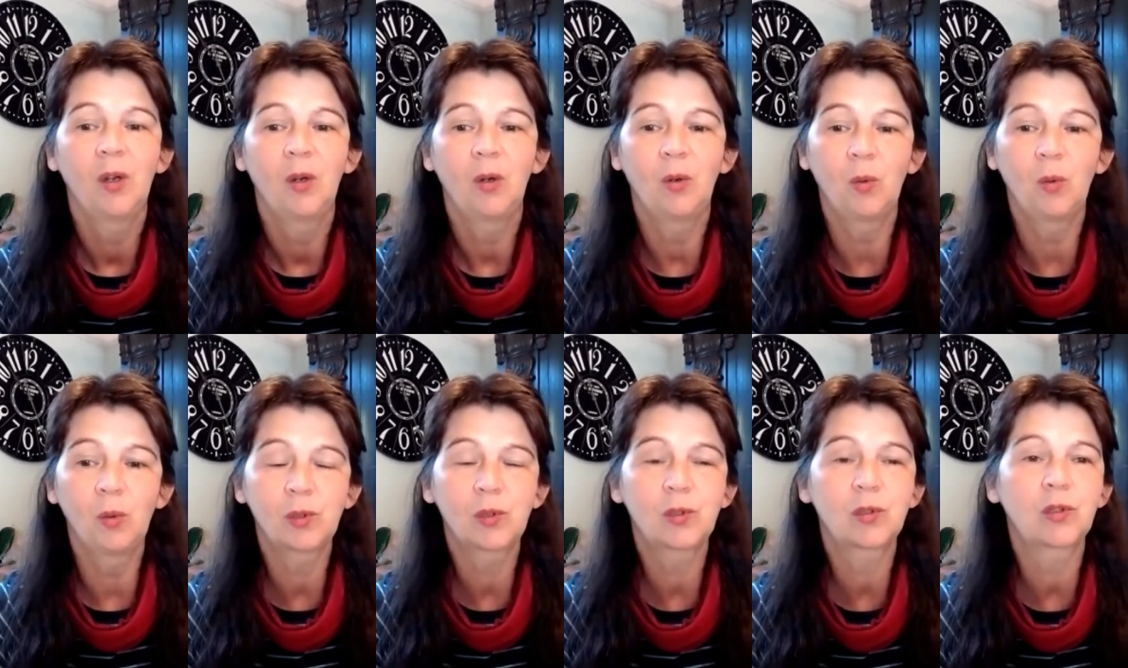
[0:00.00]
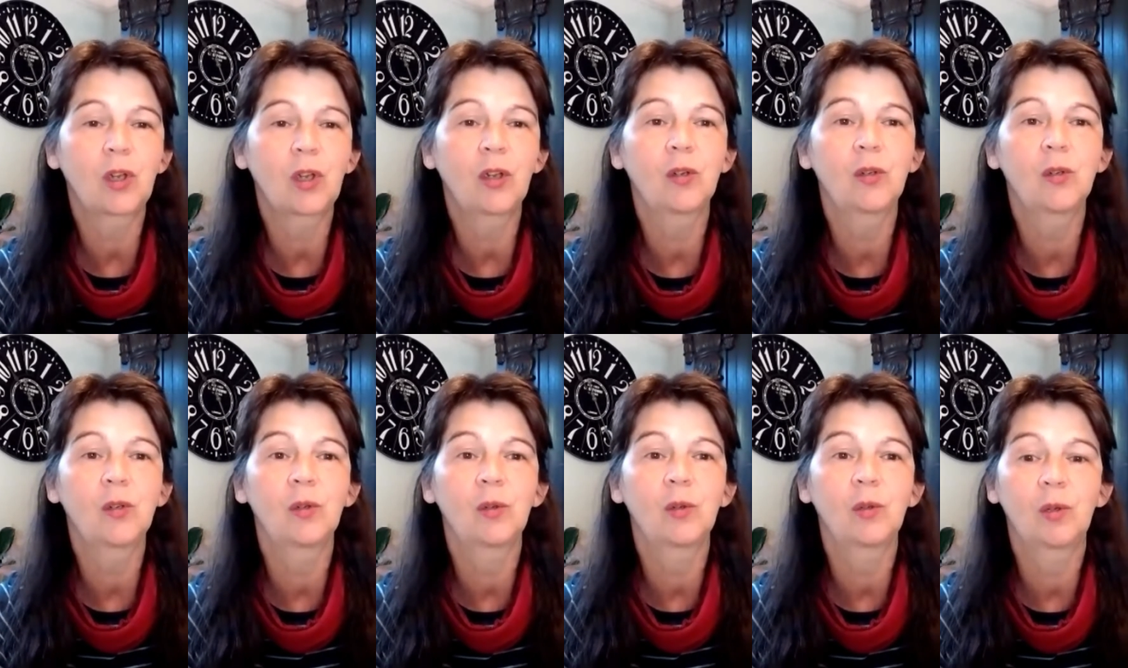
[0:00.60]

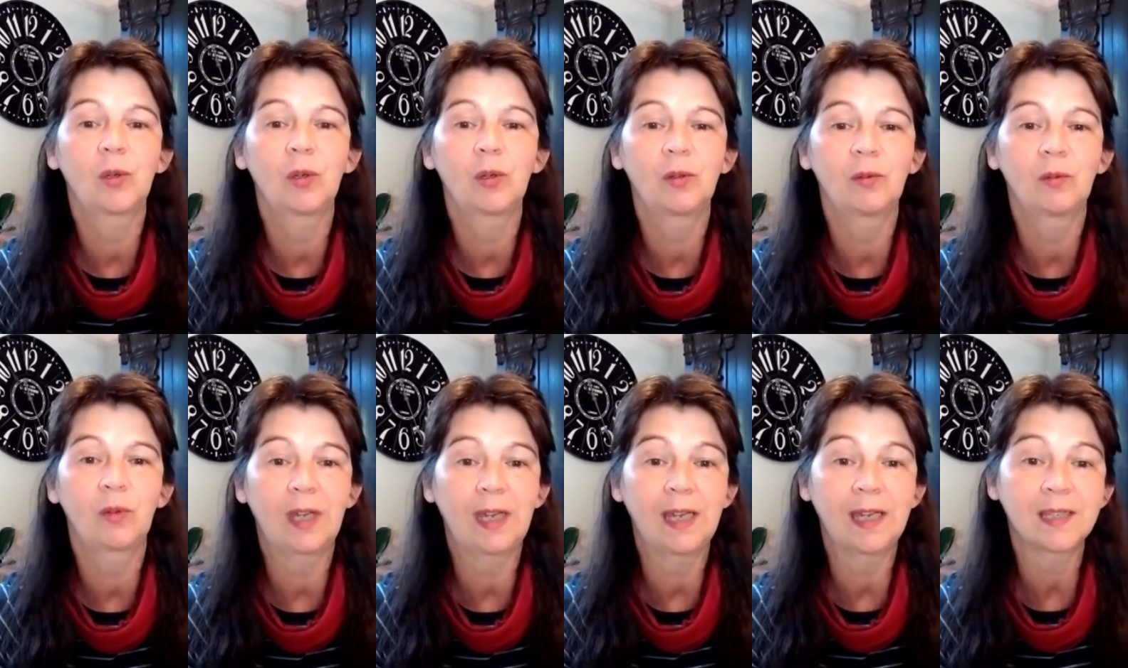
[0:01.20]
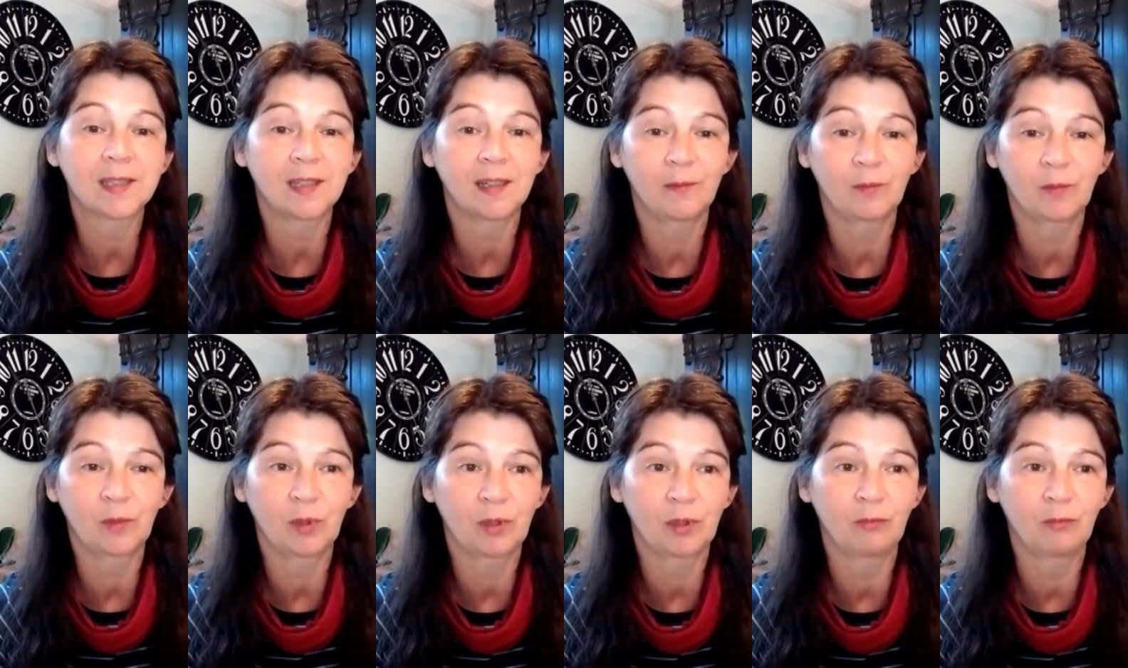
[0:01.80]
Also, as I'm